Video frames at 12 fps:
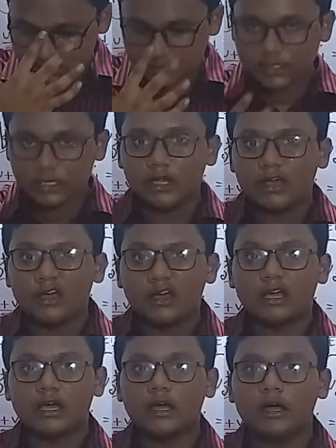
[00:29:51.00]
is
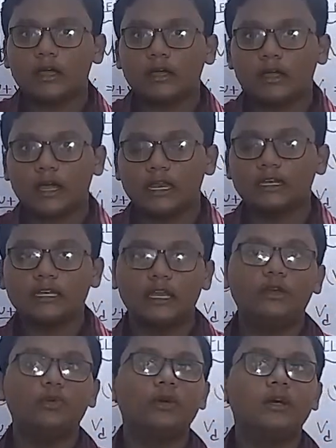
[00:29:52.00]

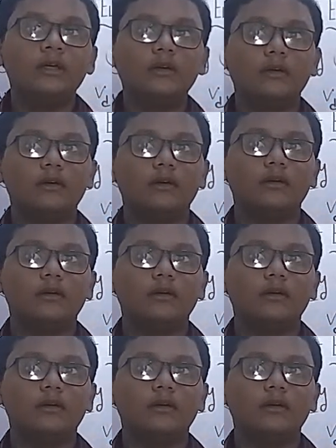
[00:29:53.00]
connected to a